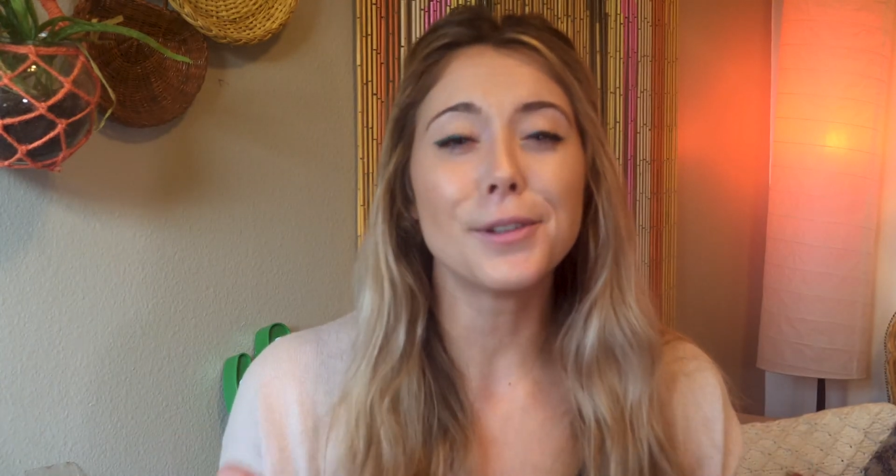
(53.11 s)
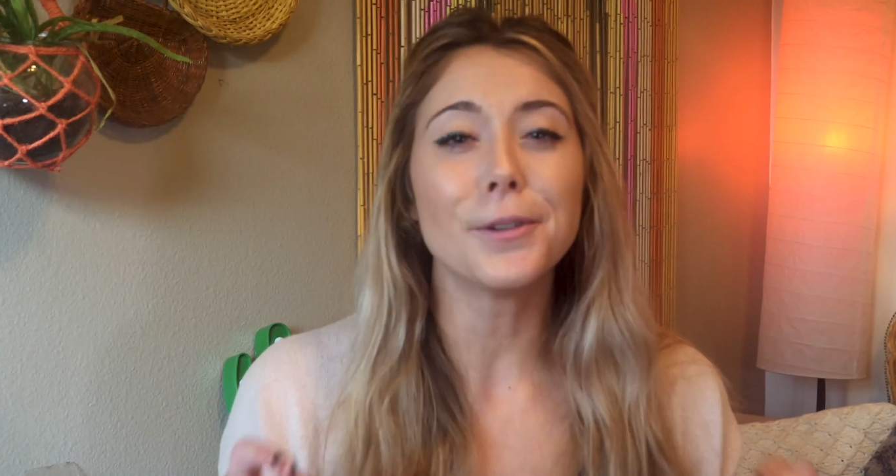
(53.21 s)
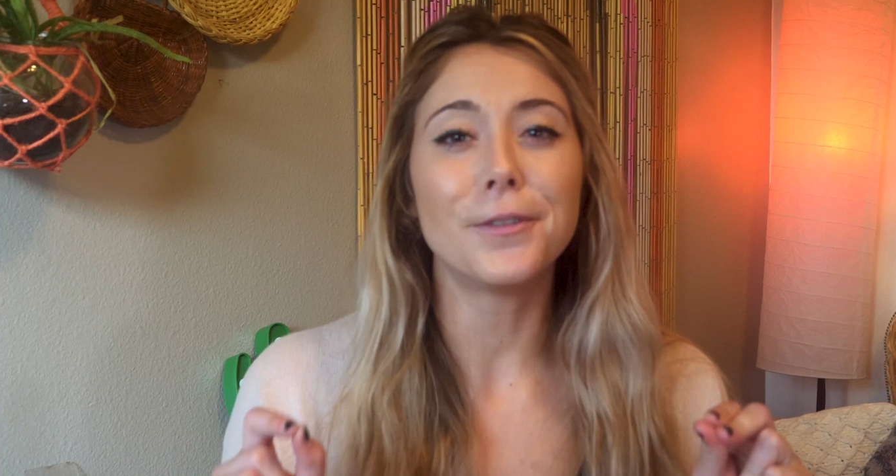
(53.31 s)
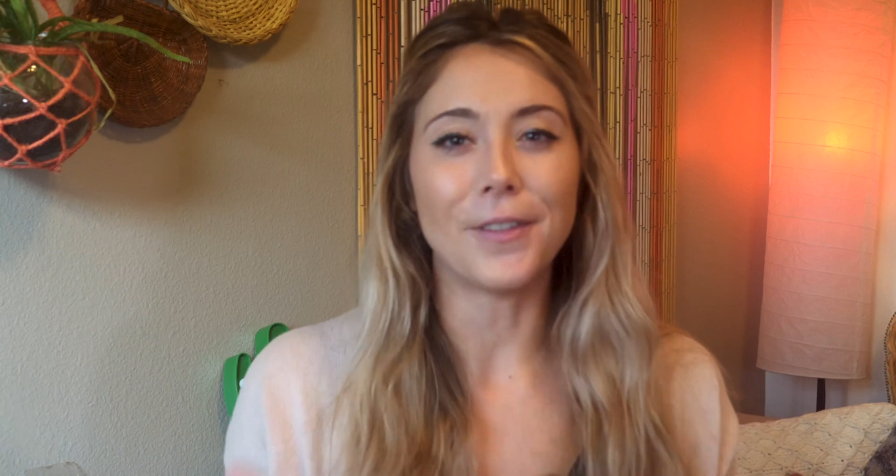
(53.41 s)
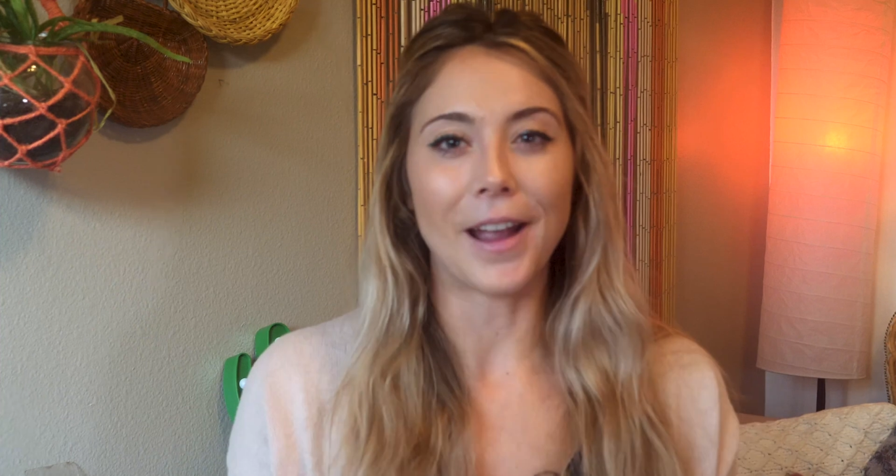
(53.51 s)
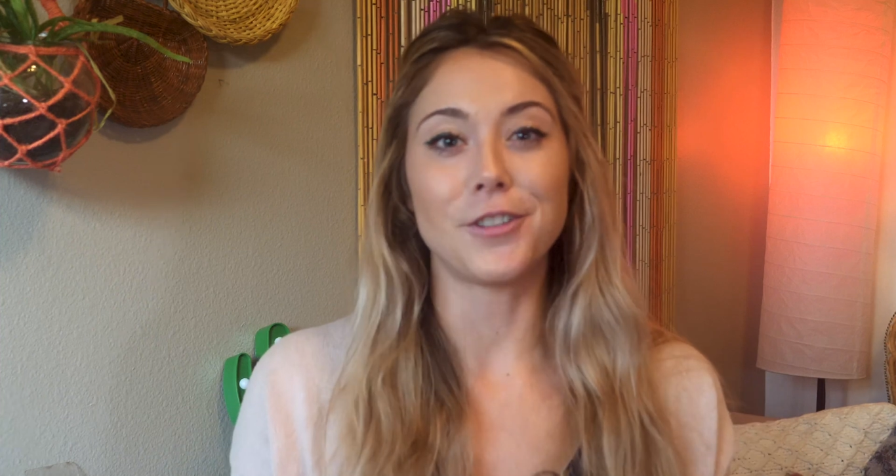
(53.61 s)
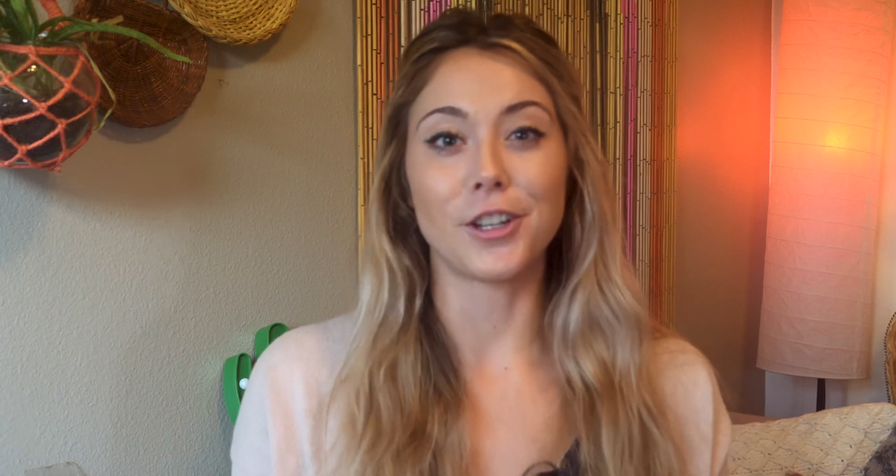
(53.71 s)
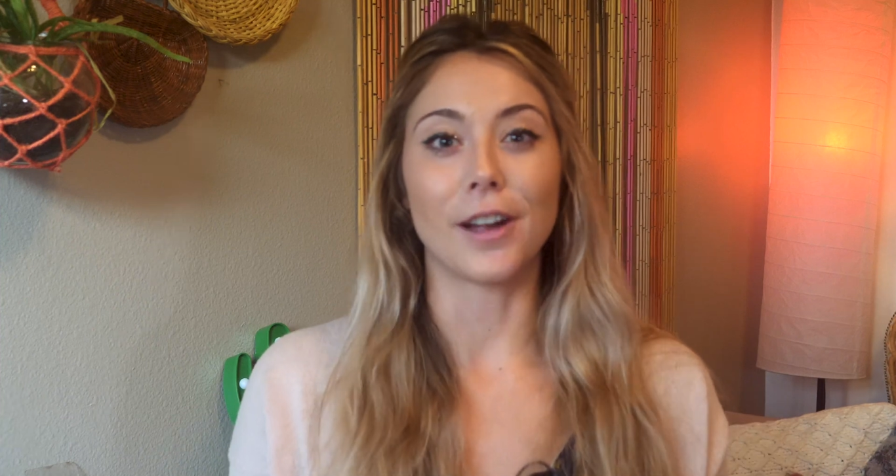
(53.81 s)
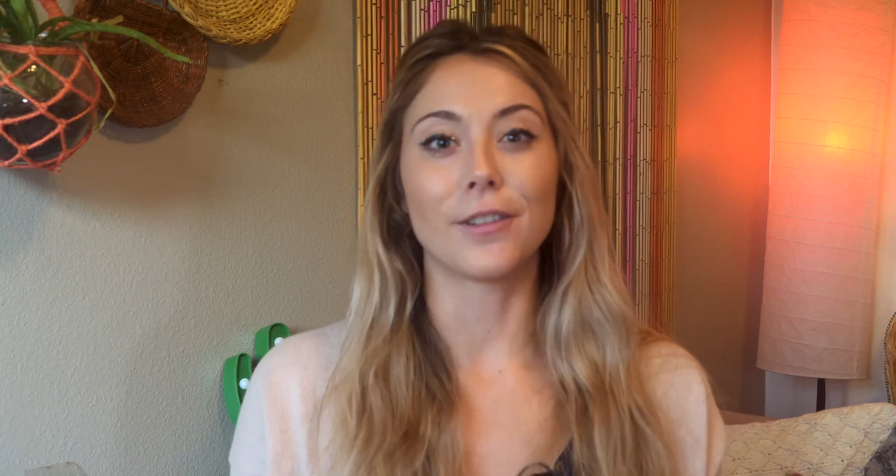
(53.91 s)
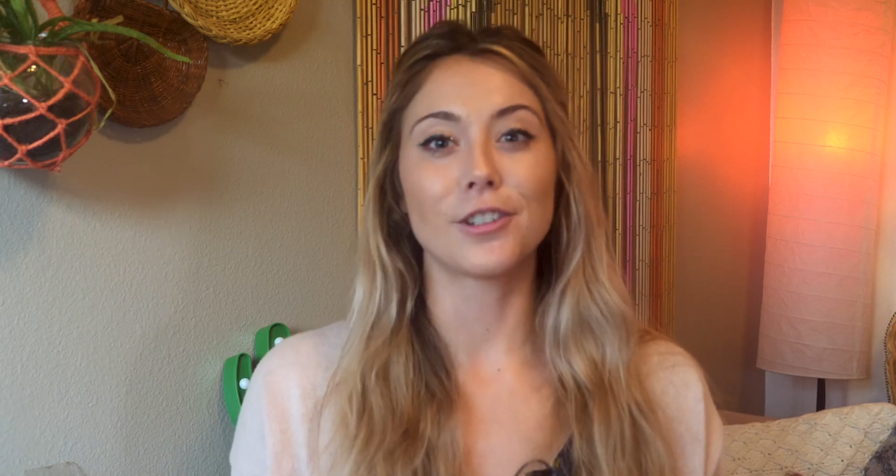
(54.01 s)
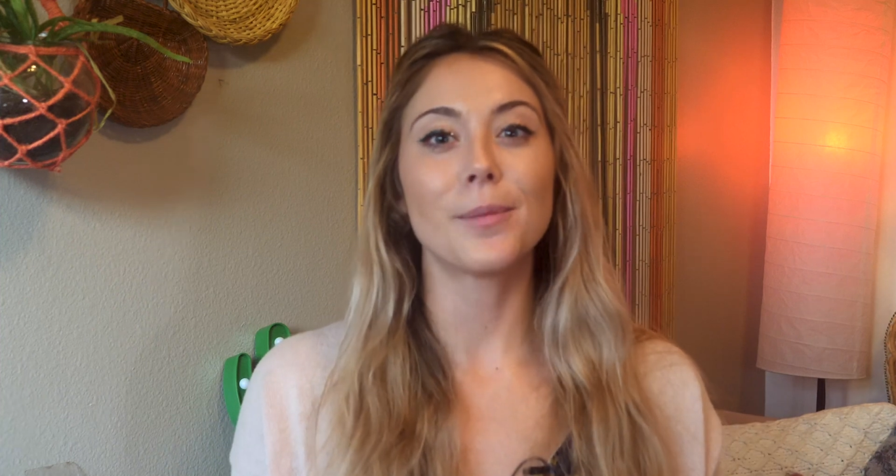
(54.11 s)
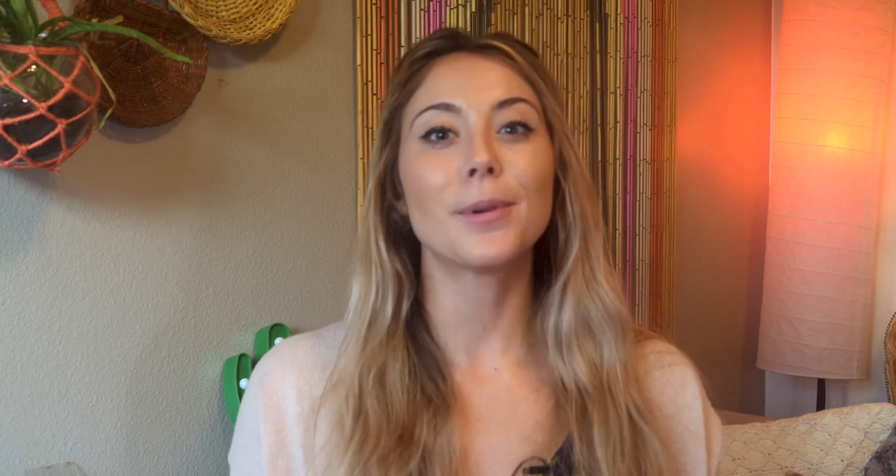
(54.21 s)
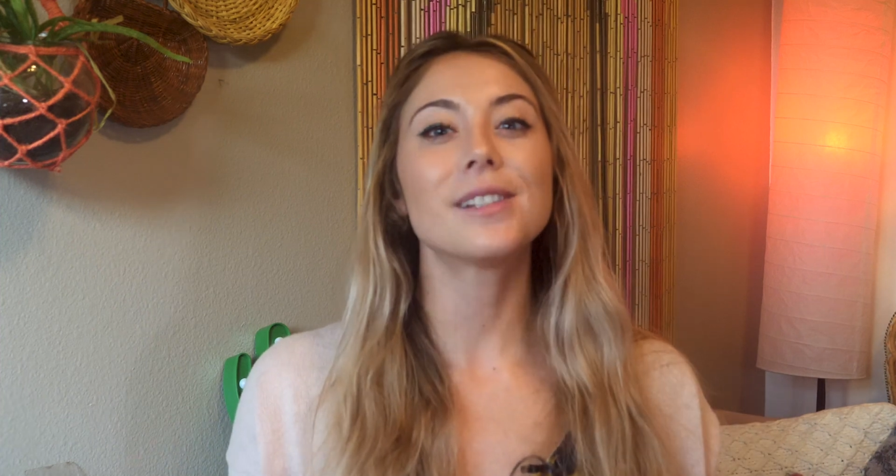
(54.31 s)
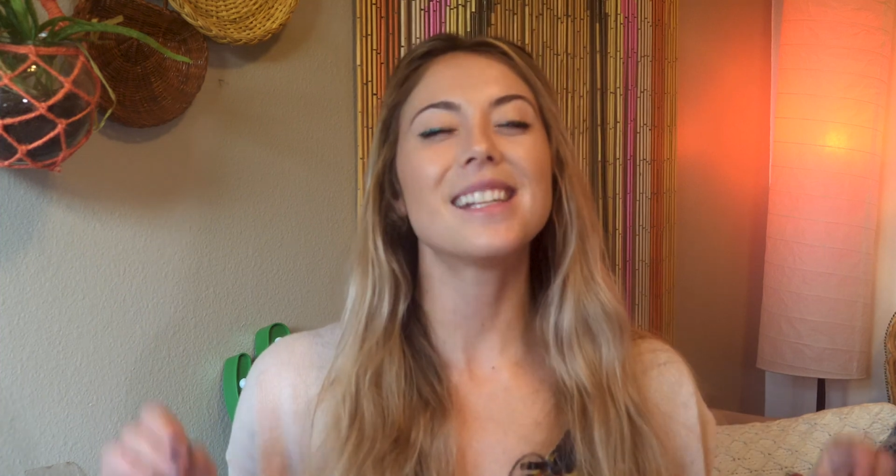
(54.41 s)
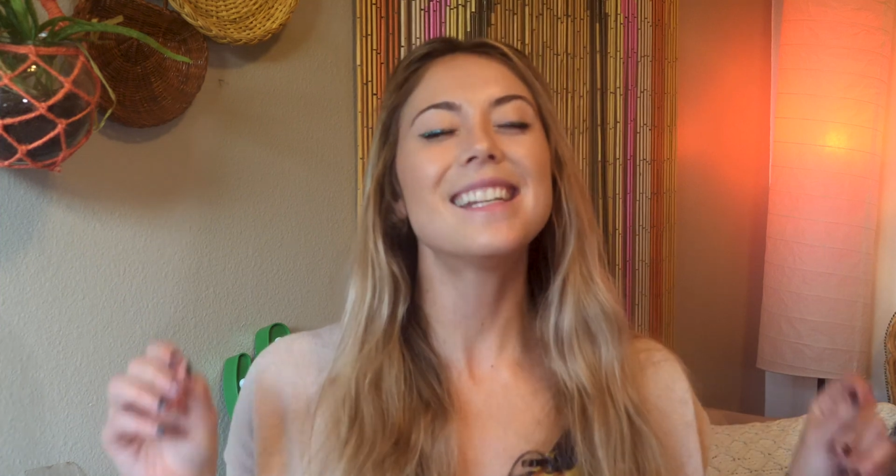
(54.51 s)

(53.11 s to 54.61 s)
new 5G coverage numbers,